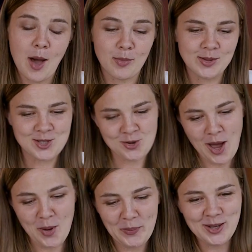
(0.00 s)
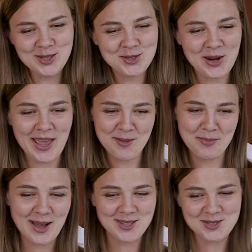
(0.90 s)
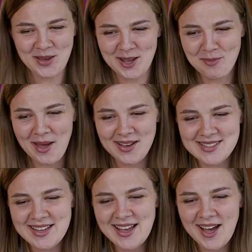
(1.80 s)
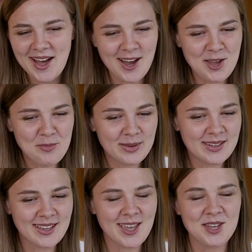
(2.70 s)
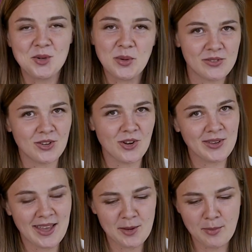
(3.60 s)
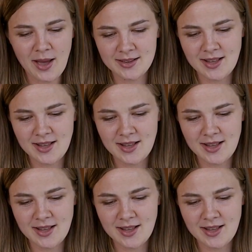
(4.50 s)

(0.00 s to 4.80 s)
apples to apples or handbags to handbags, I picked a Louis Vuitton handbag